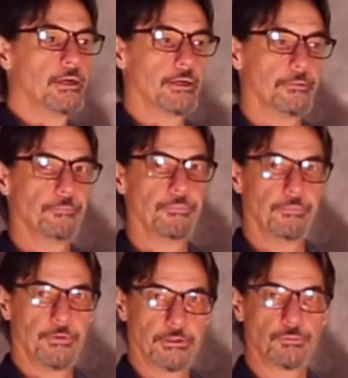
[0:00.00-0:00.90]

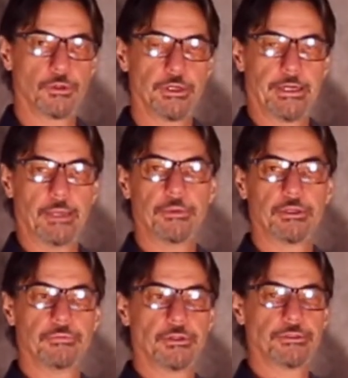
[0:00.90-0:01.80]
There's more
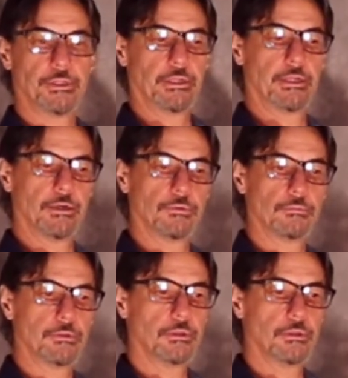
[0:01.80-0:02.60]
dynamic if you're sitting down.